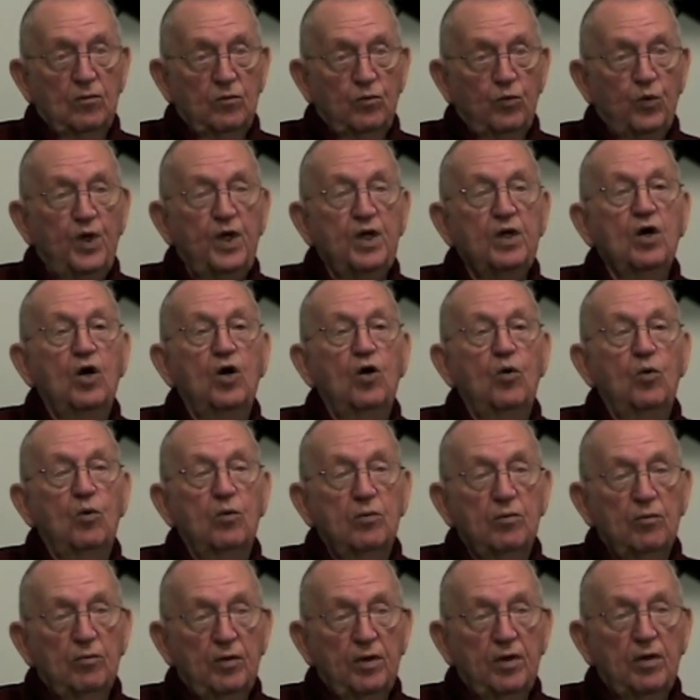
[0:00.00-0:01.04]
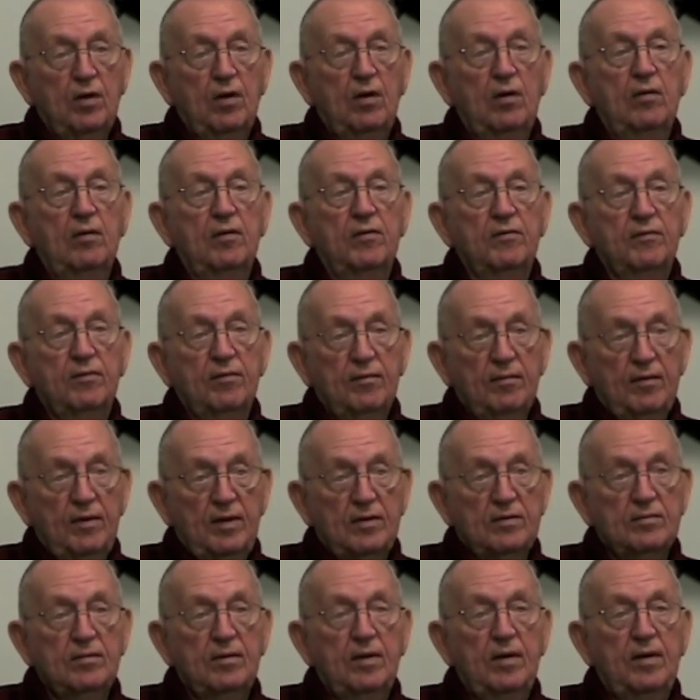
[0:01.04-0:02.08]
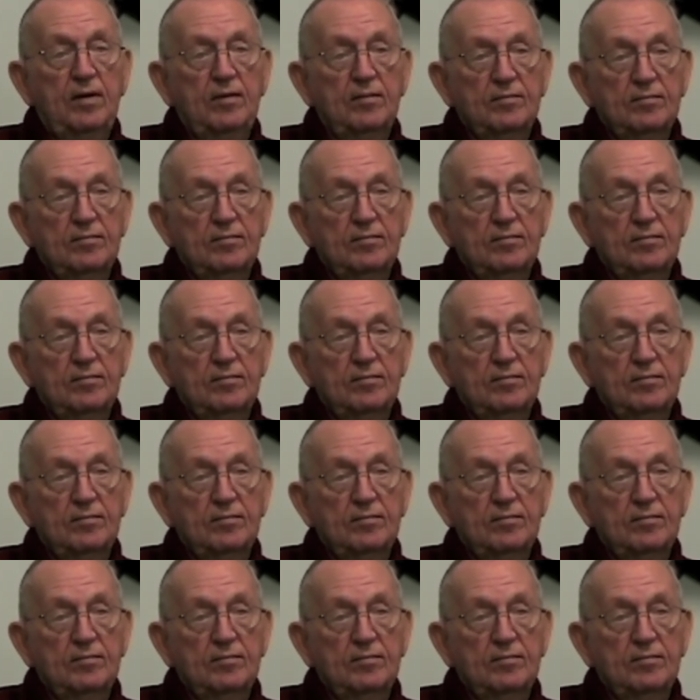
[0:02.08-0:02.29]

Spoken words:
We go, regardless. That's right.